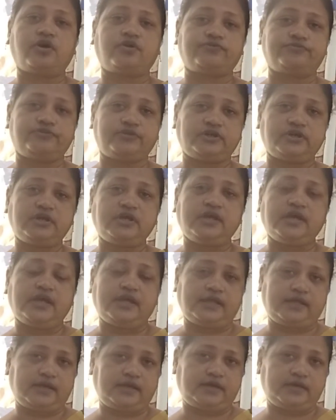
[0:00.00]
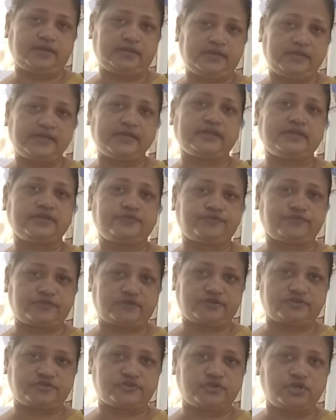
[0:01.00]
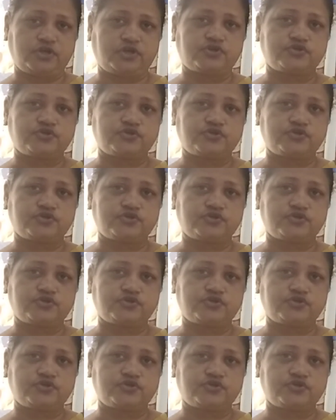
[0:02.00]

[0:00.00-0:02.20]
of the negative charge.